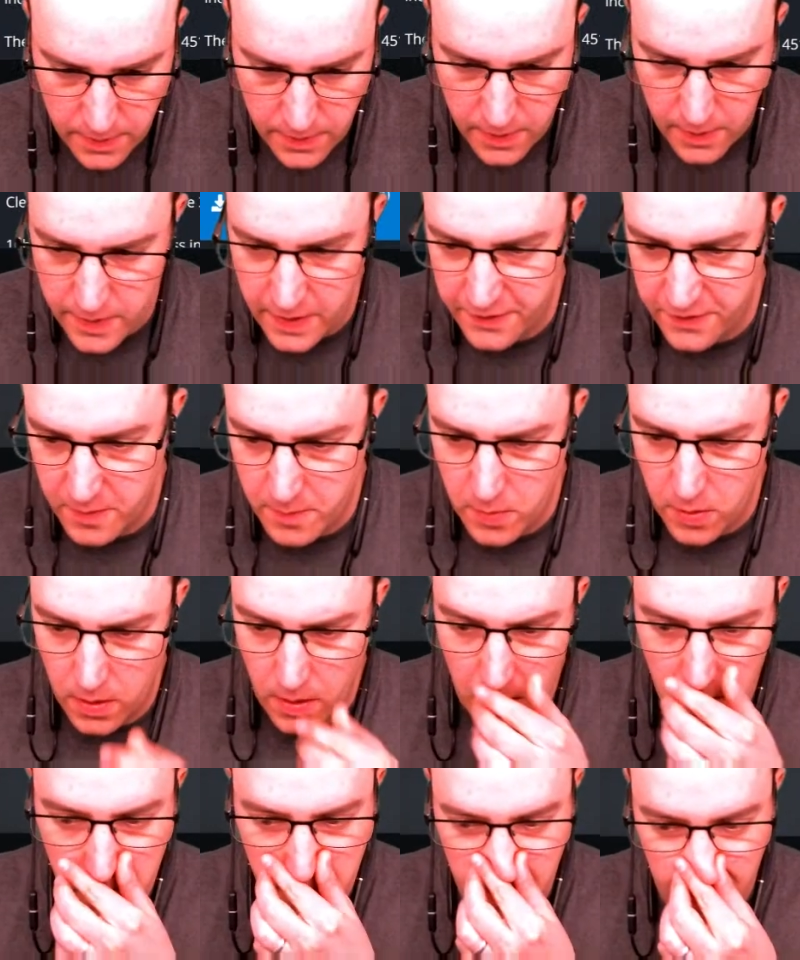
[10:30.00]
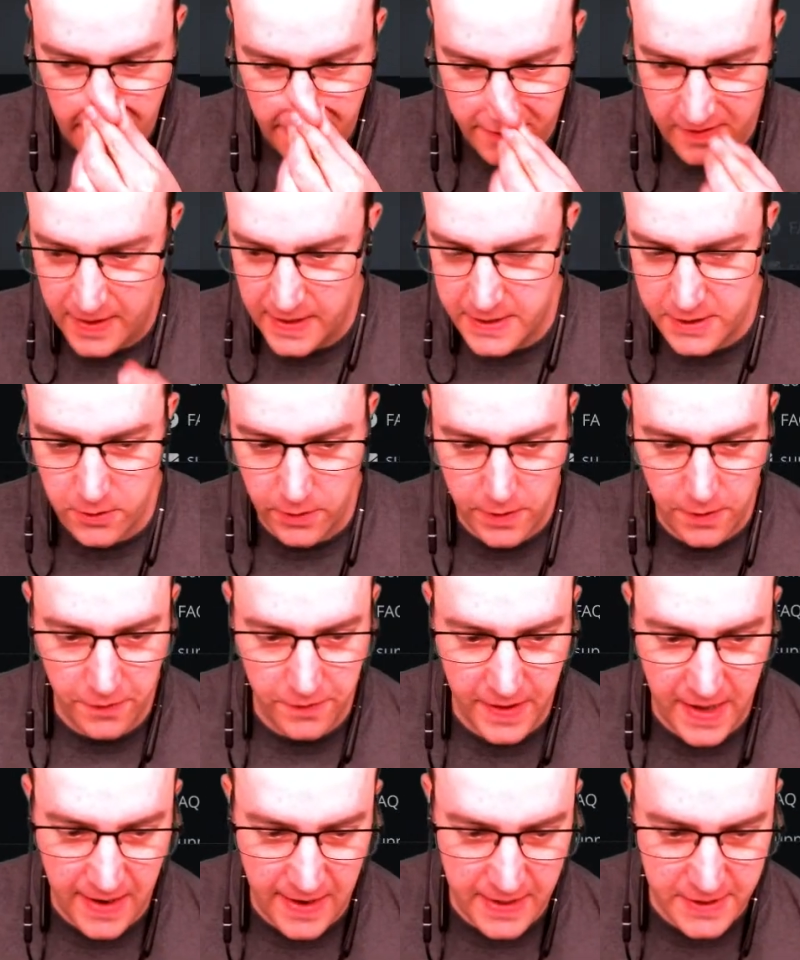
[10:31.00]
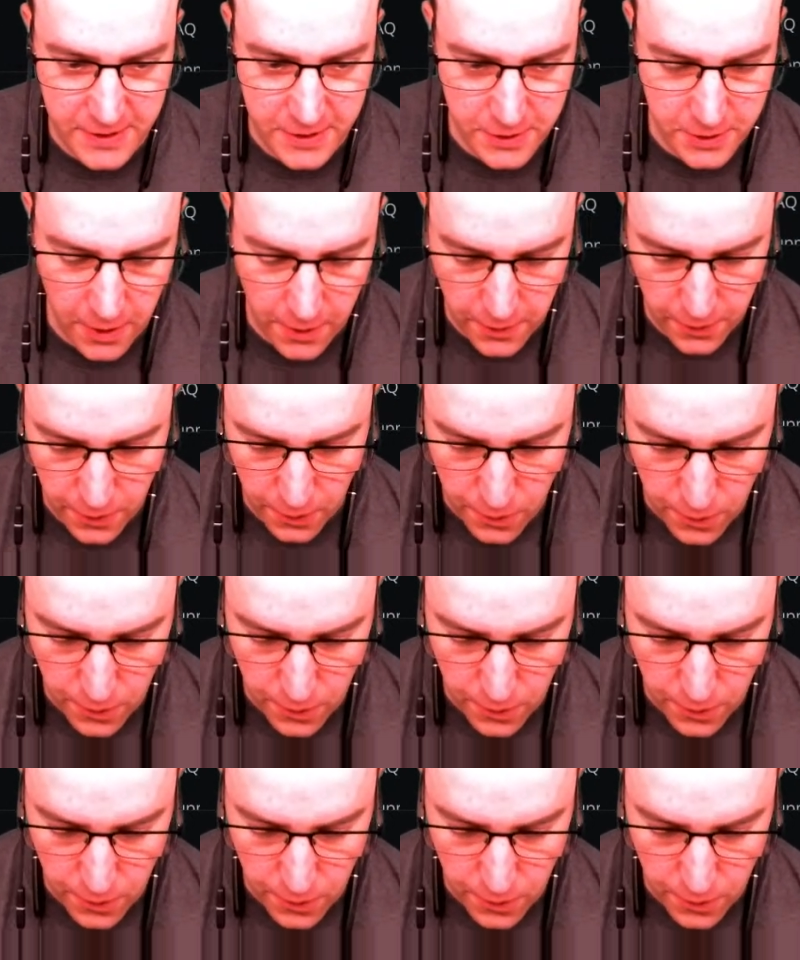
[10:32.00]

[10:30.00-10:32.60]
No, that's a model. Okay, so let's not use that. Let's just go to